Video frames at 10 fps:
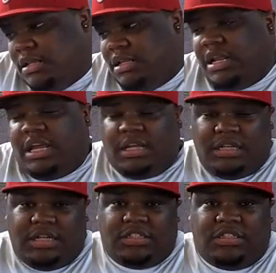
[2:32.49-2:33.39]
then hey,
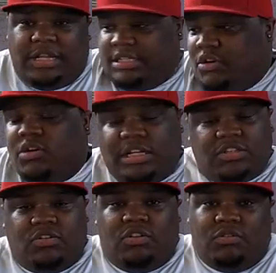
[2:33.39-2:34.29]
that's on
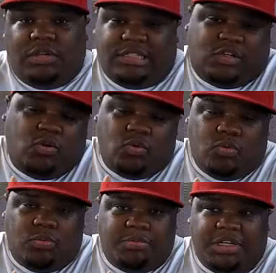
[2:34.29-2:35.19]
you, and it's cool.